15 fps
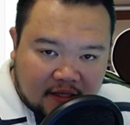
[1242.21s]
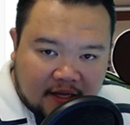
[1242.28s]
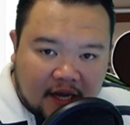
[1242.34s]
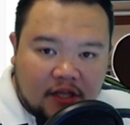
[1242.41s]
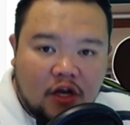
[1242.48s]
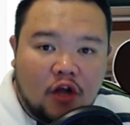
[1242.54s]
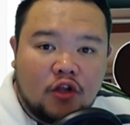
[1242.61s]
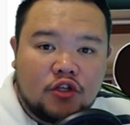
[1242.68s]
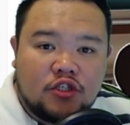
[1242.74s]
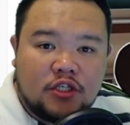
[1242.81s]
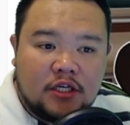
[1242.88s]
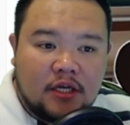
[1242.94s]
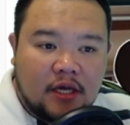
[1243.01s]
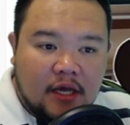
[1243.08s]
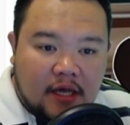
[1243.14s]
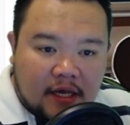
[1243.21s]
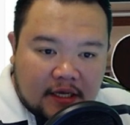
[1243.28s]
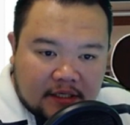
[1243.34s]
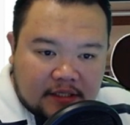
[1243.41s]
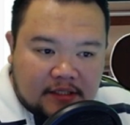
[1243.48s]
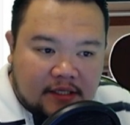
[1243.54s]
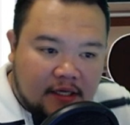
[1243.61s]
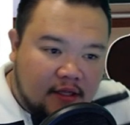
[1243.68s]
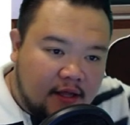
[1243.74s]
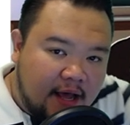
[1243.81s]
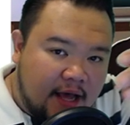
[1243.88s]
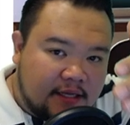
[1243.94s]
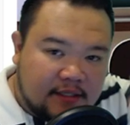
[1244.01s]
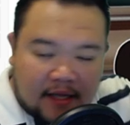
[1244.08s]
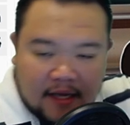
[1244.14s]
I think the technology
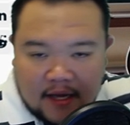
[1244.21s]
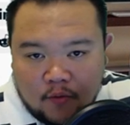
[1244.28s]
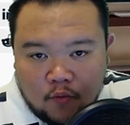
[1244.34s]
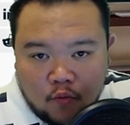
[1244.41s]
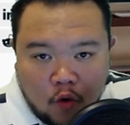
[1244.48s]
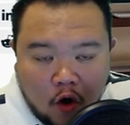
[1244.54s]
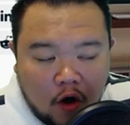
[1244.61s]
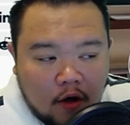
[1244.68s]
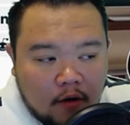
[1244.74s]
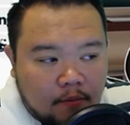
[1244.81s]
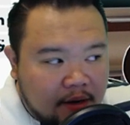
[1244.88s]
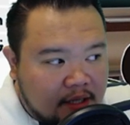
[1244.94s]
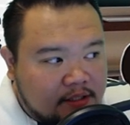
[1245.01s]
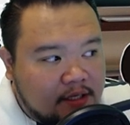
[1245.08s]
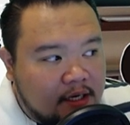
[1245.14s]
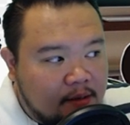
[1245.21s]
still has like a wall,